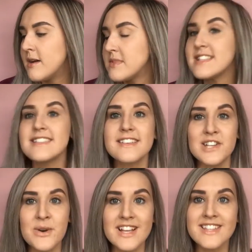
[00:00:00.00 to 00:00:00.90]
This is a
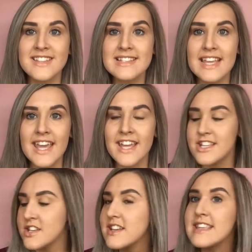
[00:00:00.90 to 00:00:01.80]
good question. Does it
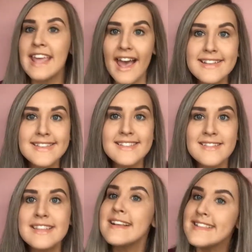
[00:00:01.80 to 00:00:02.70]
itch? Yes
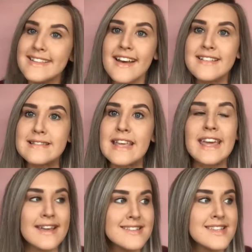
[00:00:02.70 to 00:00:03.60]
it does.
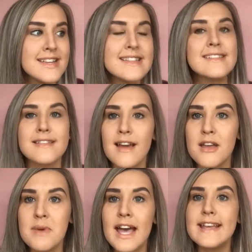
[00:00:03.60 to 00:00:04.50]
It itches. It's a
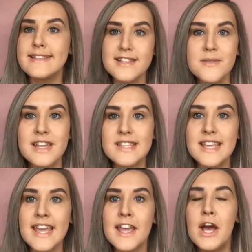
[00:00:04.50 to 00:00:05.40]
nightmare. It's so
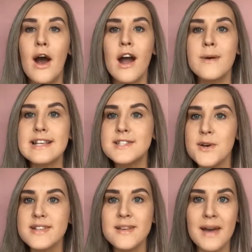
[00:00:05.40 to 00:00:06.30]
itchy. I wear
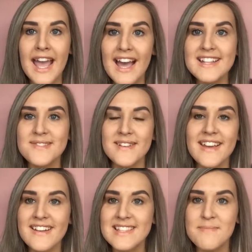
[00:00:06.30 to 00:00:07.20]
socks on my hands when I
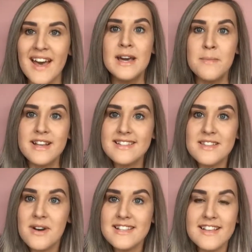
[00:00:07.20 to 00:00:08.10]
go to bed because
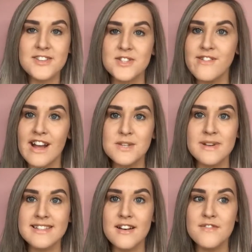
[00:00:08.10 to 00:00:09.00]
otherwise I just scratch
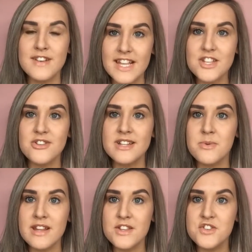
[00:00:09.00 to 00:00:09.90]
myself literally
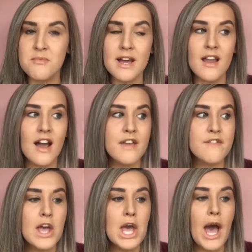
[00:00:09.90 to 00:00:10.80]
to an inch of my life.
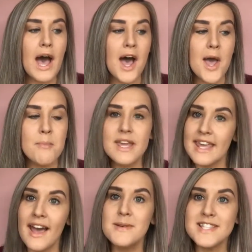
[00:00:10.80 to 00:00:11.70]

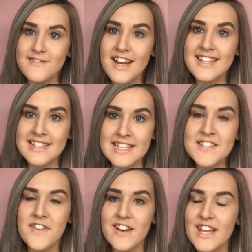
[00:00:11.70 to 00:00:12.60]
Yeah, psoriasis
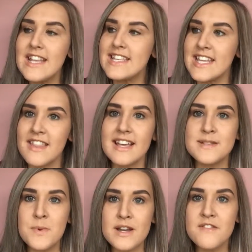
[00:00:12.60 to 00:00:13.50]
is very itchy. That
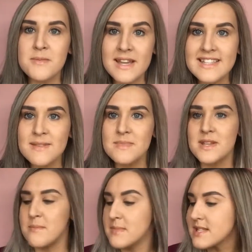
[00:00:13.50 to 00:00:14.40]
is one of the main
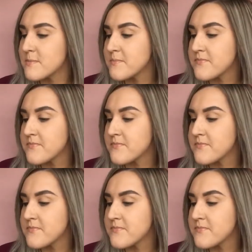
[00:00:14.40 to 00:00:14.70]
symptoms.